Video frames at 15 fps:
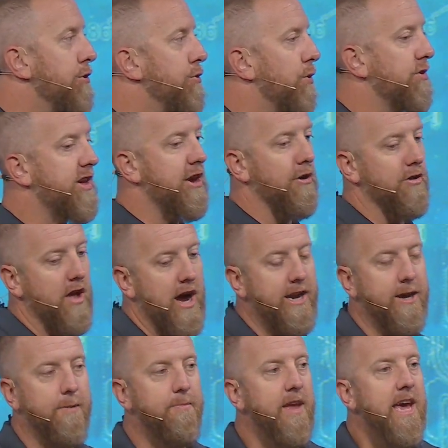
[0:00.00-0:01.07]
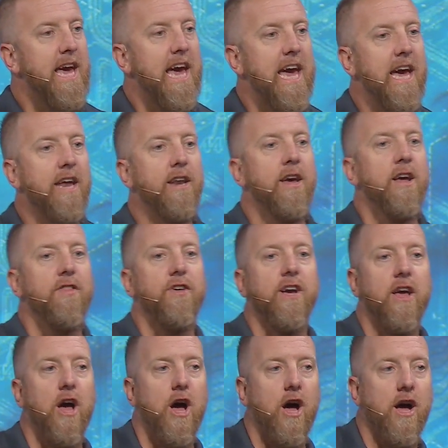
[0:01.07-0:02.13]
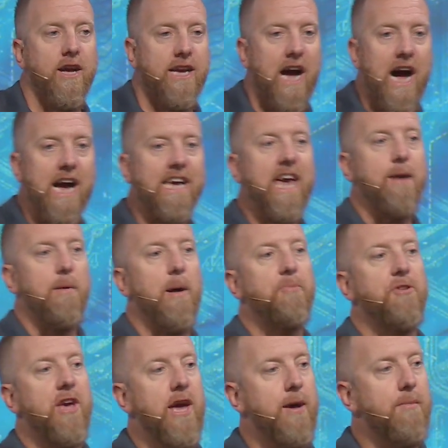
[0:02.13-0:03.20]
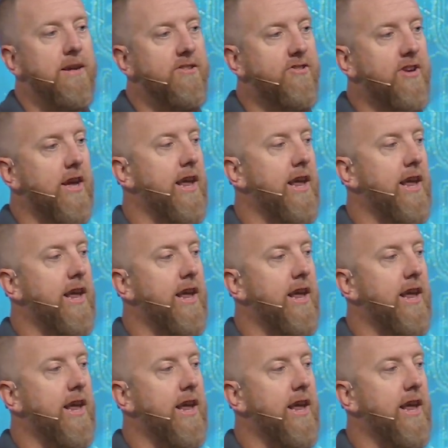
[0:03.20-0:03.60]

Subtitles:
North Carolina, and a guy came up to him and said,